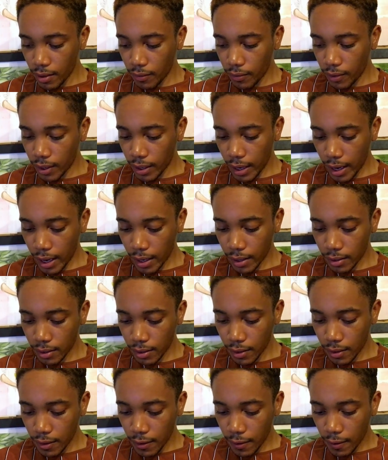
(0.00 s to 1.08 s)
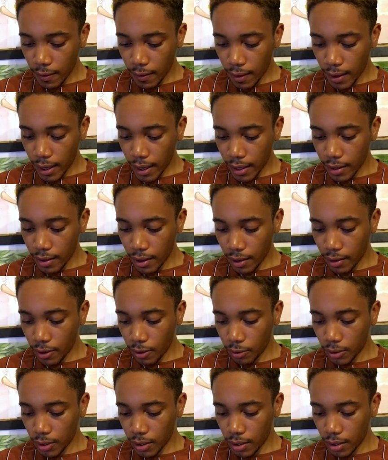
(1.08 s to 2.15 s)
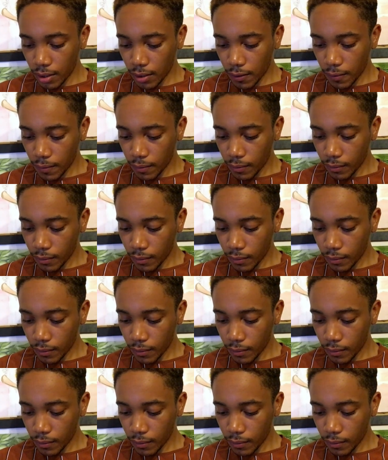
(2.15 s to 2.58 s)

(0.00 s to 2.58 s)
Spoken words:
it had, I had not noticed it.